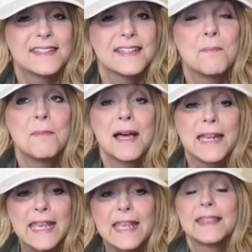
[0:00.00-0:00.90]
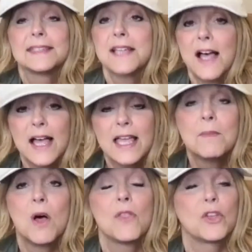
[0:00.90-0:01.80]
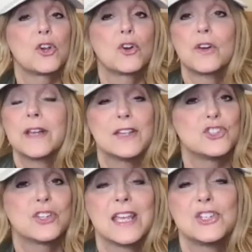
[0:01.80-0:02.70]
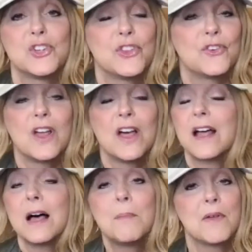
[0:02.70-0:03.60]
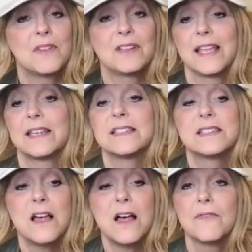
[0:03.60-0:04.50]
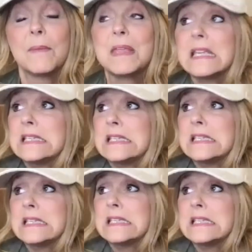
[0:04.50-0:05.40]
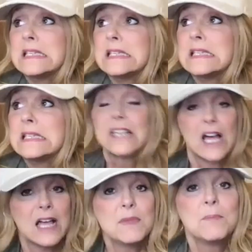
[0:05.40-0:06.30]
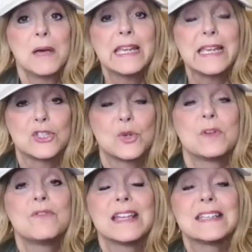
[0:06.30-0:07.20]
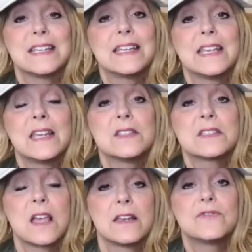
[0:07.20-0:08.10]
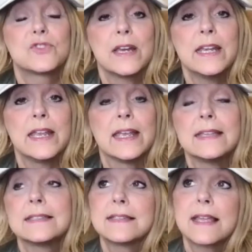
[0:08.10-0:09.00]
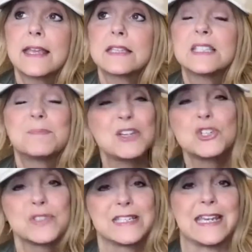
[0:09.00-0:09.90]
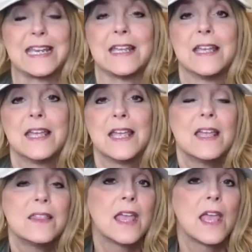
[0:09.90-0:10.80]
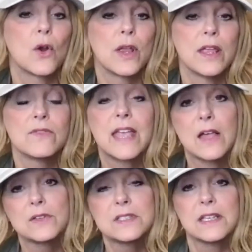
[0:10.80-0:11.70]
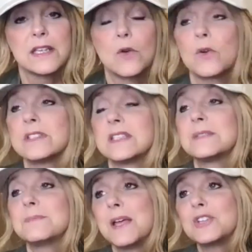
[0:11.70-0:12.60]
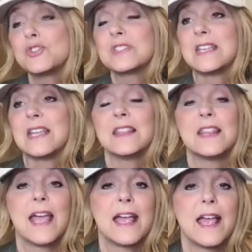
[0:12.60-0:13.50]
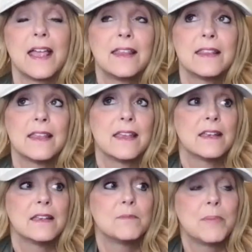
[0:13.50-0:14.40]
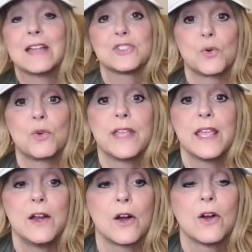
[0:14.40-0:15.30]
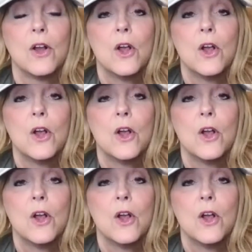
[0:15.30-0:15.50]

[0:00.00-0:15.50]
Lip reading: the money, the time on the current education. They're not up on the latest stuff. I mean, it takes time and money to invest in getting this kind of training. It's like a specialty in the area of counseling, or it's a specialty in pastoral care,